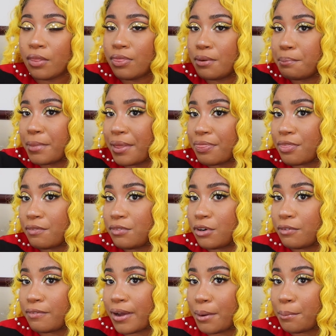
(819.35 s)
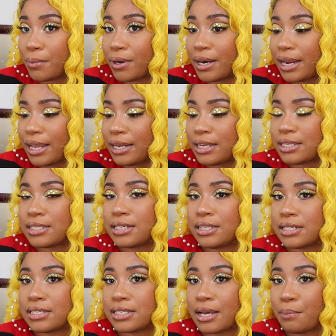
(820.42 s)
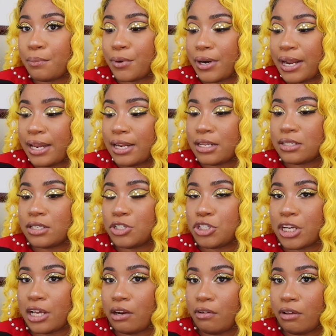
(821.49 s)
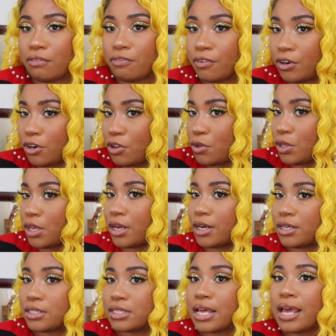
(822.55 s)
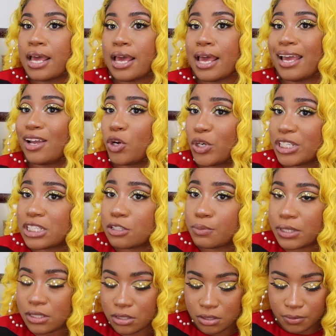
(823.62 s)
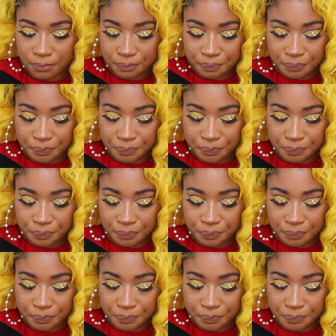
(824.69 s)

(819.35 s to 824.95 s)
the month of November and into December and into January for New Year's and Christmas.